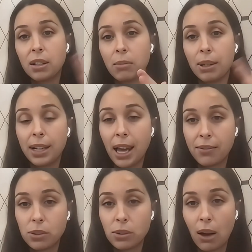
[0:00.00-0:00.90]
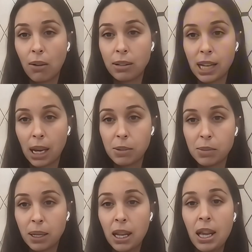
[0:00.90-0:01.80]
that 1.5, 2 hour time
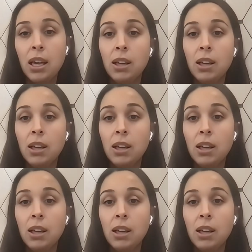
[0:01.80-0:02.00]
spent.